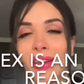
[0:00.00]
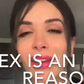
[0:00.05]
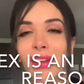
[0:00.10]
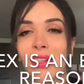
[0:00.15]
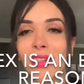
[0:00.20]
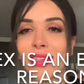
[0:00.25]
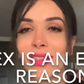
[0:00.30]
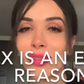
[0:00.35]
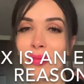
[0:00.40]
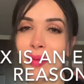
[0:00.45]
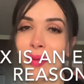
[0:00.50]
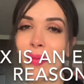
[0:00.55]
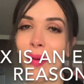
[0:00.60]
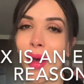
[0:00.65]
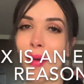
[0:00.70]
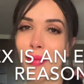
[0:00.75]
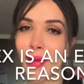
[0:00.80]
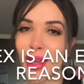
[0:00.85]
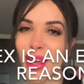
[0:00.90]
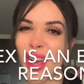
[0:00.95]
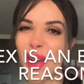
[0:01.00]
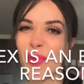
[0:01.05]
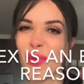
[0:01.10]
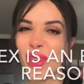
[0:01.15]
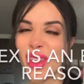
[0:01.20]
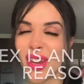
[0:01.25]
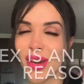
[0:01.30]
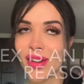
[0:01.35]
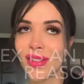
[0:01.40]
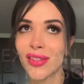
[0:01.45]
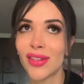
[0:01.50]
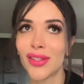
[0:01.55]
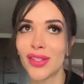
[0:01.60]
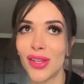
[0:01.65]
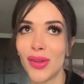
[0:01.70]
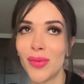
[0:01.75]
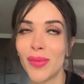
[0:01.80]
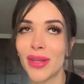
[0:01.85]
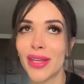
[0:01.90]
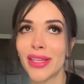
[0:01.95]
It needs to be probably a couple of years or
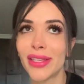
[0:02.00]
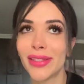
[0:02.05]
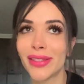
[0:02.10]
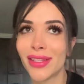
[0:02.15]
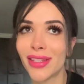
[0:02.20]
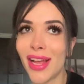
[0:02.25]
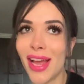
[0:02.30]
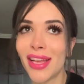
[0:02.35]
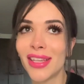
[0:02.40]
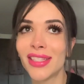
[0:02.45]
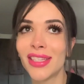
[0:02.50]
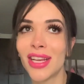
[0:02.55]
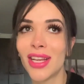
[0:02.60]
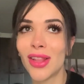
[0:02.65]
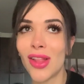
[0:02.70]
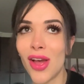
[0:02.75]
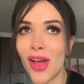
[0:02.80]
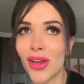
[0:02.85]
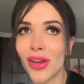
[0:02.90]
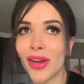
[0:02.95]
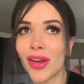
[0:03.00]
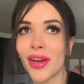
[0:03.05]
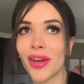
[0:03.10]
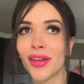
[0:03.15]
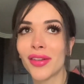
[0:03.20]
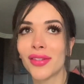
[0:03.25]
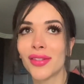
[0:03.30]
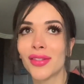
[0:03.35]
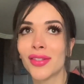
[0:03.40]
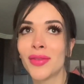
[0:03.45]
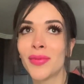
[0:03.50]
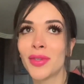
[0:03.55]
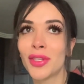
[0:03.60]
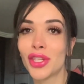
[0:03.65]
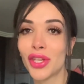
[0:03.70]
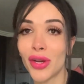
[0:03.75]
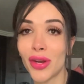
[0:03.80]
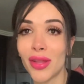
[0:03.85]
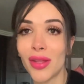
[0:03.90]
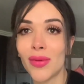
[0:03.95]
so, because guys take longer to
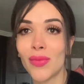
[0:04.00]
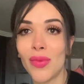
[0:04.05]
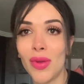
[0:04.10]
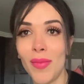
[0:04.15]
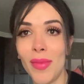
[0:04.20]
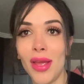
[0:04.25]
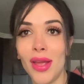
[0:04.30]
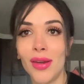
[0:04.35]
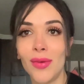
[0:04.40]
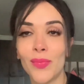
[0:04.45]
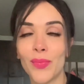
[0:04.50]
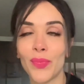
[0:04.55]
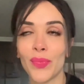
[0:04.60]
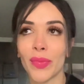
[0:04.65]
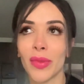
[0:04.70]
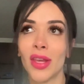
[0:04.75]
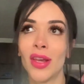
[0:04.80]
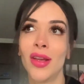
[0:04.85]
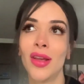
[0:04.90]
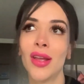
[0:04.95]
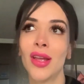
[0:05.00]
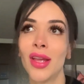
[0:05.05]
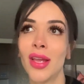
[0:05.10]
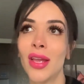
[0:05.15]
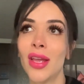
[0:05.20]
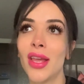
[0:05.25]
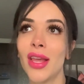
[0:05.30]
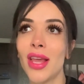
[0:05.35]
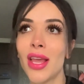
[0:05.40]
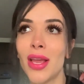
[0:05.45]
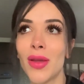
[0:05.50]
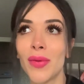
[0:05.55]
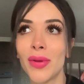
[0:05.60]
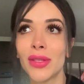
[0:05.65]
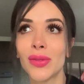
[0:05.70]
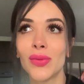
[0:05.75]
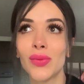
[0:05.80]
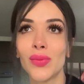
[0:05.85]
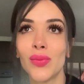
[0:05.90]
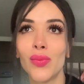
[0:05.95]
mature than women. He
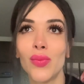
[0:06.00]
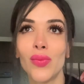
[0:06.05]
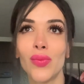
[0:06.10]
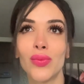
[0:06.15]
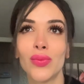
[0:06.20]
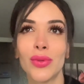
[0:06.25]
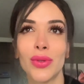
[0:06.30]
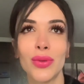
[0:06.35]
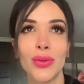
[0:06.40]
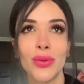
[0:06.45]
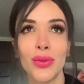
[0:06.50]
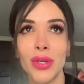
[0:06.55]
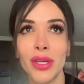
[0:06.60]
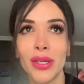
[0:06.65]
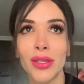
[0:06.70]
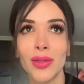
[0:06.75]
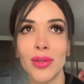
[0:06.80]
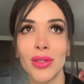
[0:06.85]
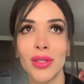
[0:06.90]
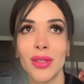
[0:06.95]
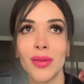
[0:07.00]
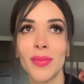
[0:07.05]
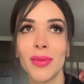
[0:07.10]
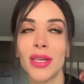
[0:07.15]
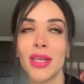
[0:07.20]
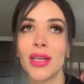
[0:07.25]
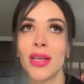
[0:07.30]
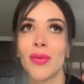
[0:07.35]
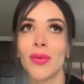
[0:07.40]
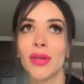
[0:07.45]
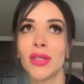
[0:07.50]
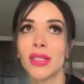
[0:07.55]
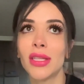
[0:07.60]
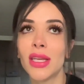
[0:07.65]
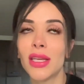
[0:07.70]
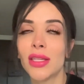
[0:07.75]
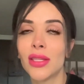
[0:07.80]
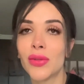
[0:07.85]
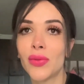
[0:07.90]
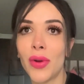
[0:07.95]
was 2 years older than me. I want to say
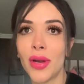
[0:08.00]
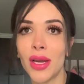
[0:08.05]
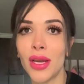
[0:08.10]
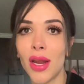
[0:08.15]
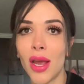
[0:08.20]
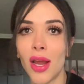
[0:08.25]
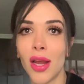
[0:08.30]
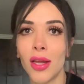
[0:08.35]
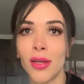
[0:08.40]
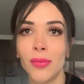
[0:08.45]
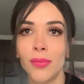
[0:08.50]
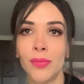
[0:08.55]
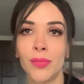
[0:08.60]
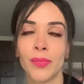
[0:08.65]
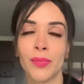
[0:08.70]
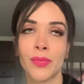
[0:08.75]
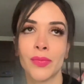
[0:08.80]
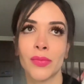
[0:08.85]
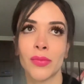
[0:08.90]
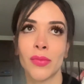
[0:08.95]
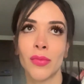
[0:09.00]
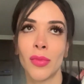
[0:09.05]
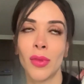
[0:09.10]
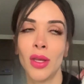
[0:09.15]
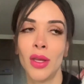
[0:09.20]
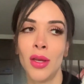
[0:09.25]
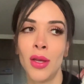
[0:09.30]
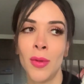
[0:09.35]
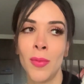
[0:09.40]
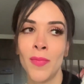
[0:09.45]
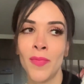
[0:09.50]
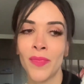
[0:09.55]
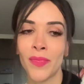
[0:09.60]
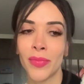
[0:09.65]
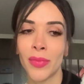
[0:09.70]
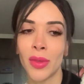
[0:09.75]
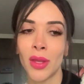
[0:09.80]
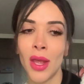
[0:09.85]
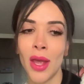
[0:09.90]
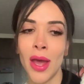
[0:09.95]
he's 29.
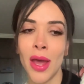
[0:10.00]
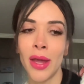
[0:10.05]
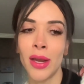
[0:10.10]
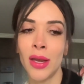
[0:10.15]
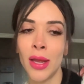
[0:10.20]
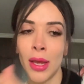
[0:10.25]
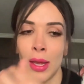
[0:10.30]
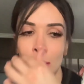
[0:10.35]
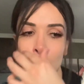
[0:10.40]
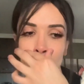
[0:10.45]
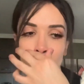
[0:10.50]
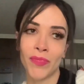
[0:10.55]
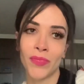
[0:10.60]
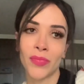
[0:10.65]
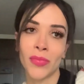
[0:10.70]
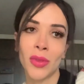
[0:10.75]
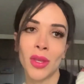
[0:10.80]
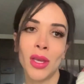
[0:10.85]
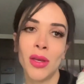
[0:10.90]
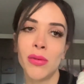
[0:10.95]
And it